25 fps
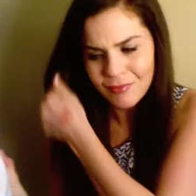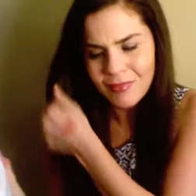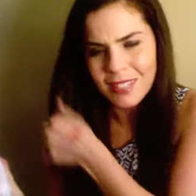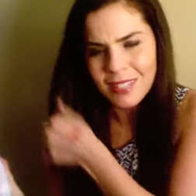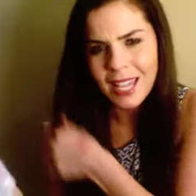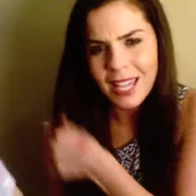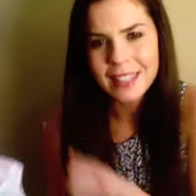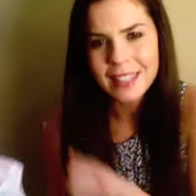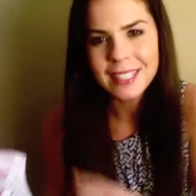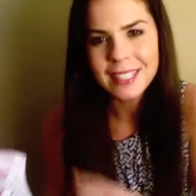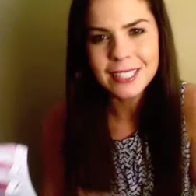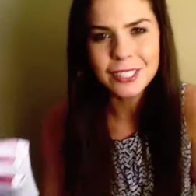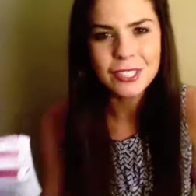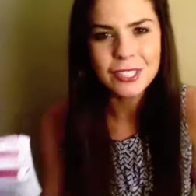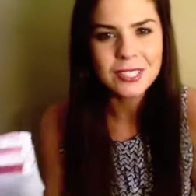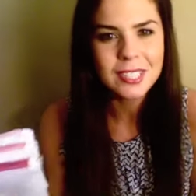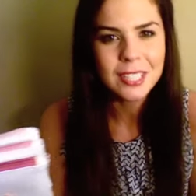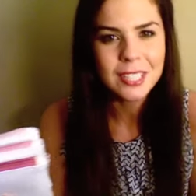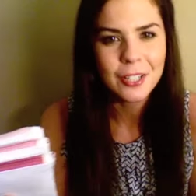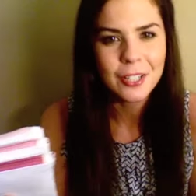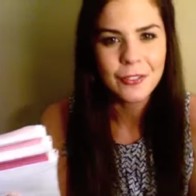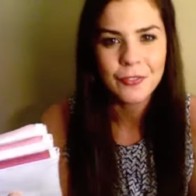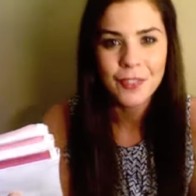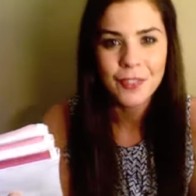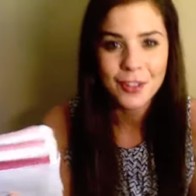I think it's just
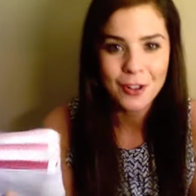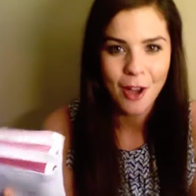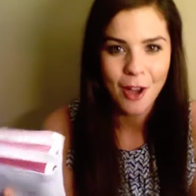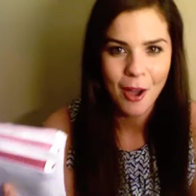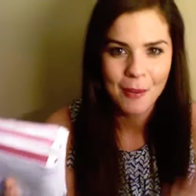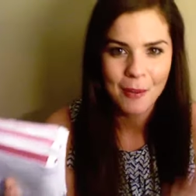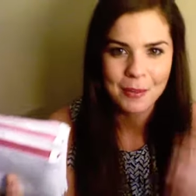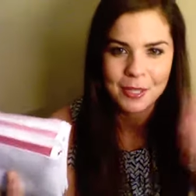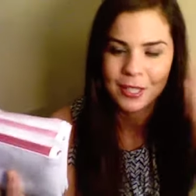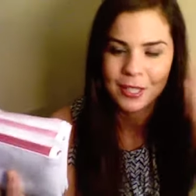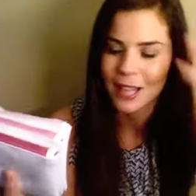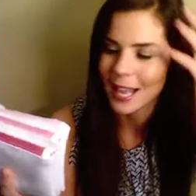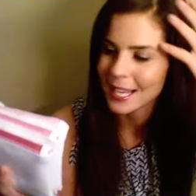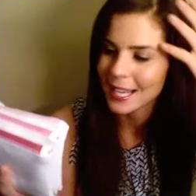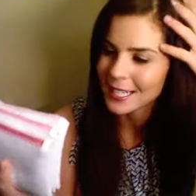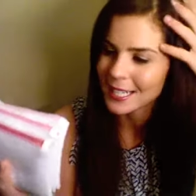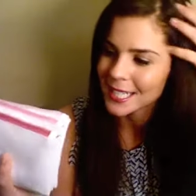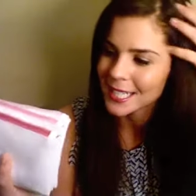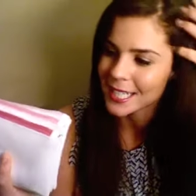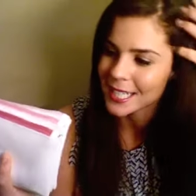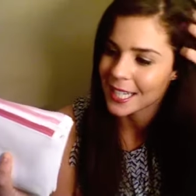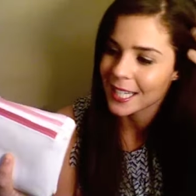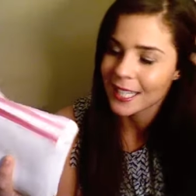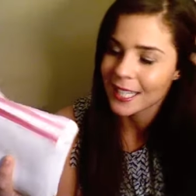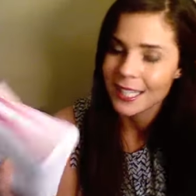like a phenomenal
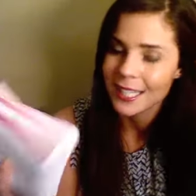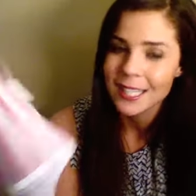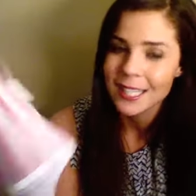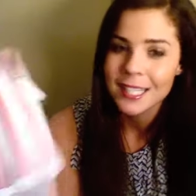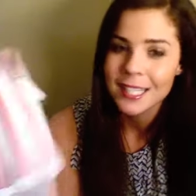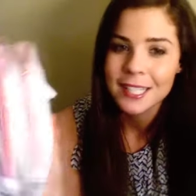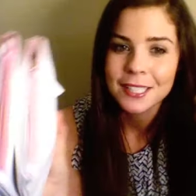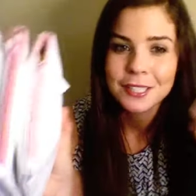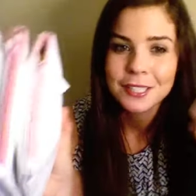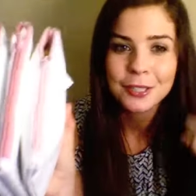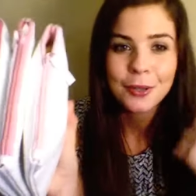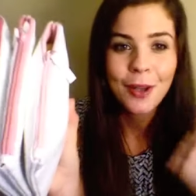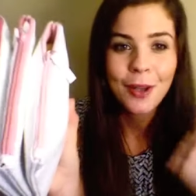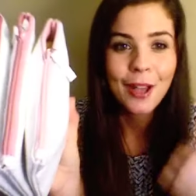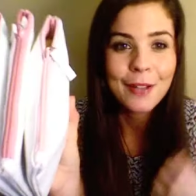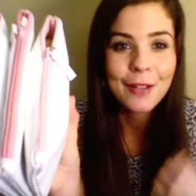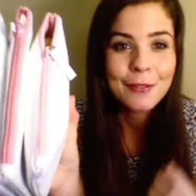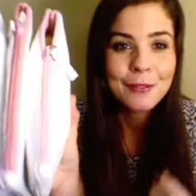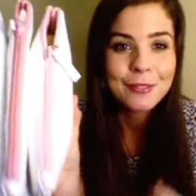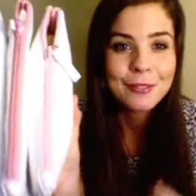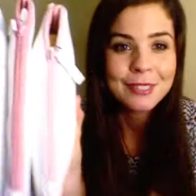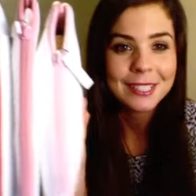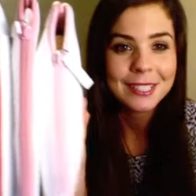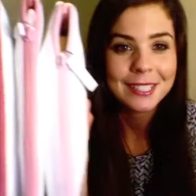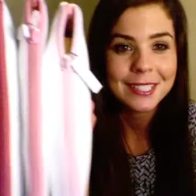idea. So I
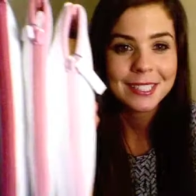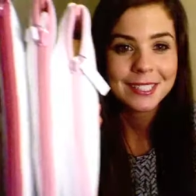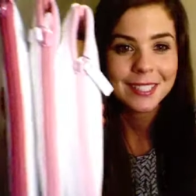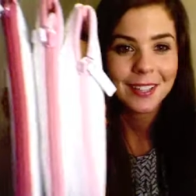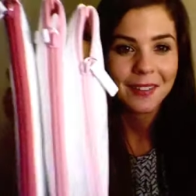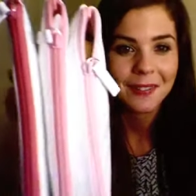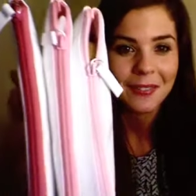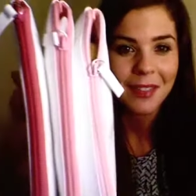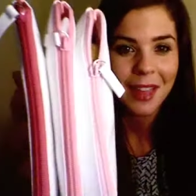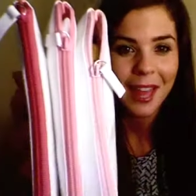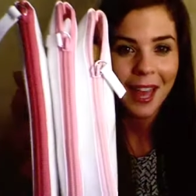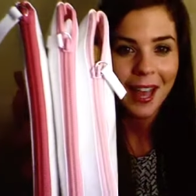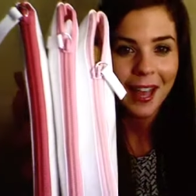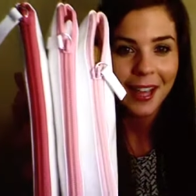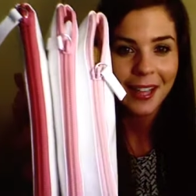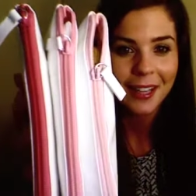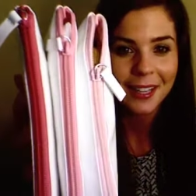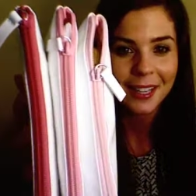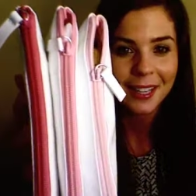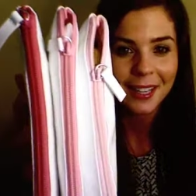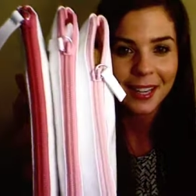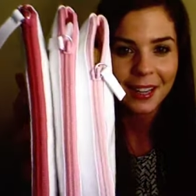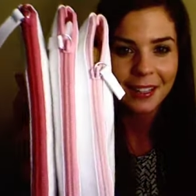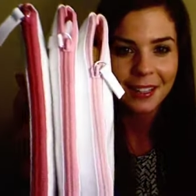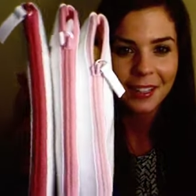really love that
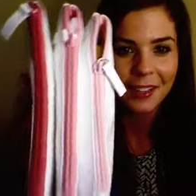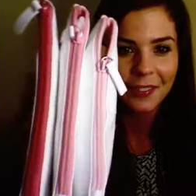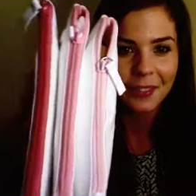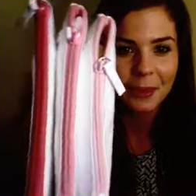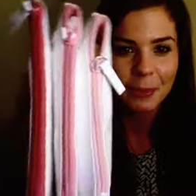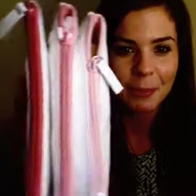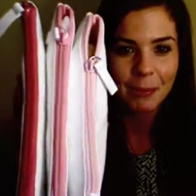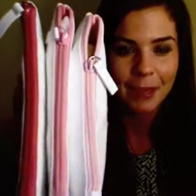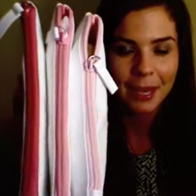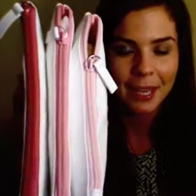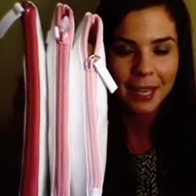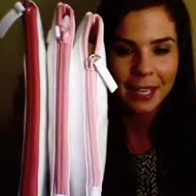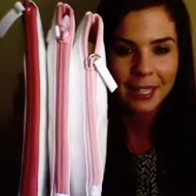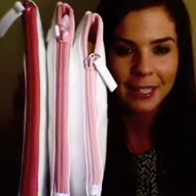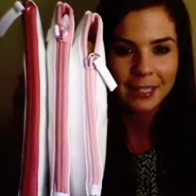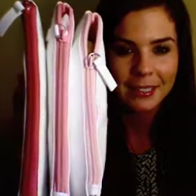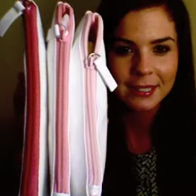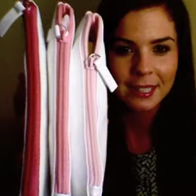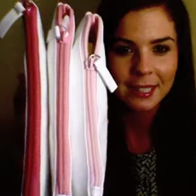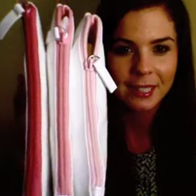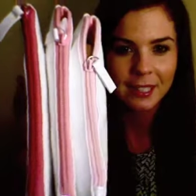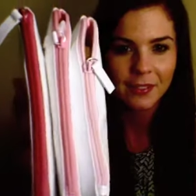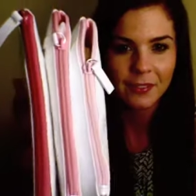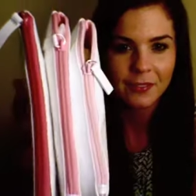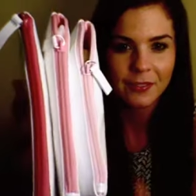and I love the pinks.
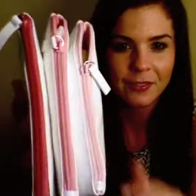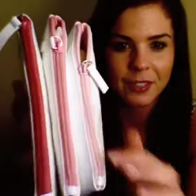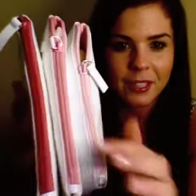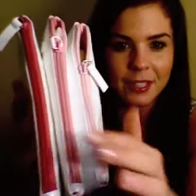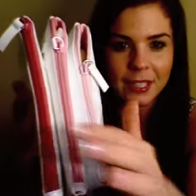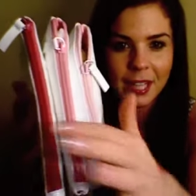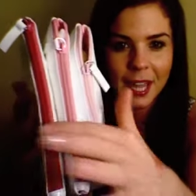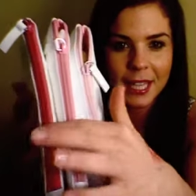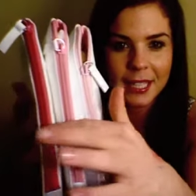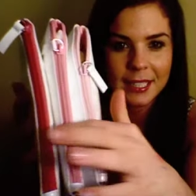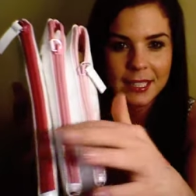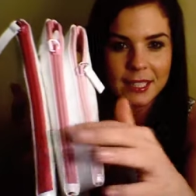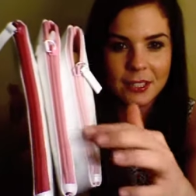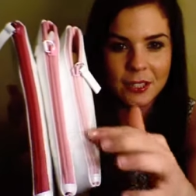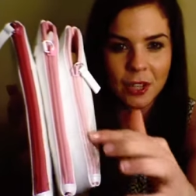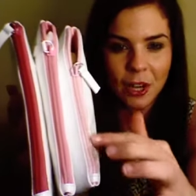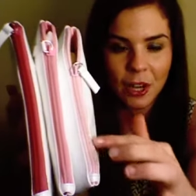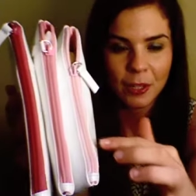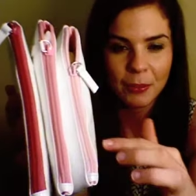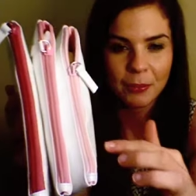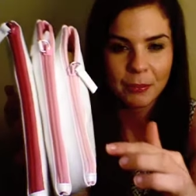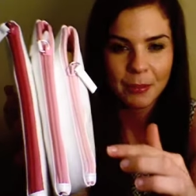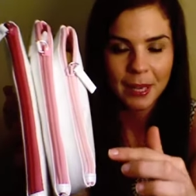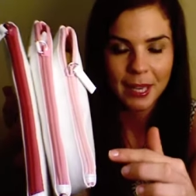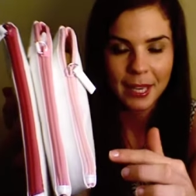I love the light to
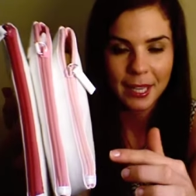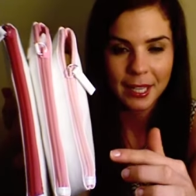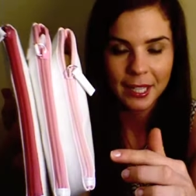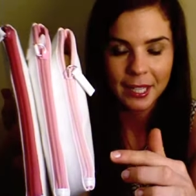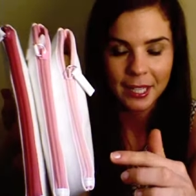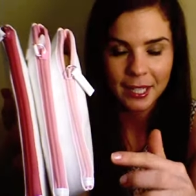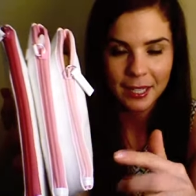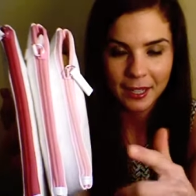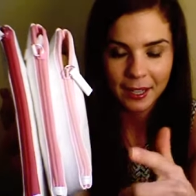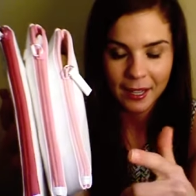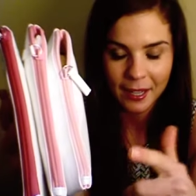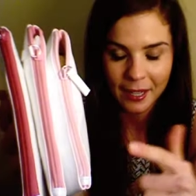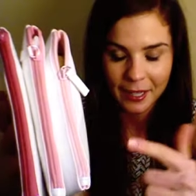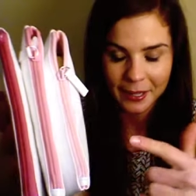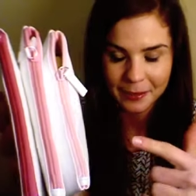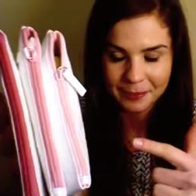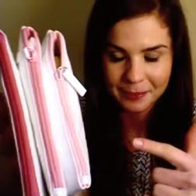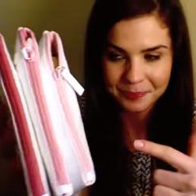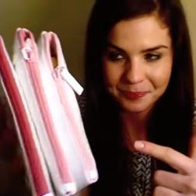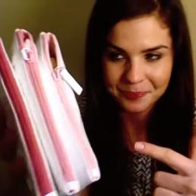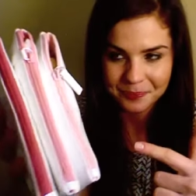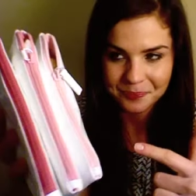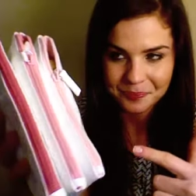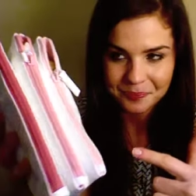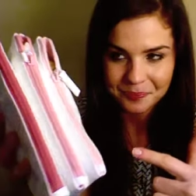dark pink. Um,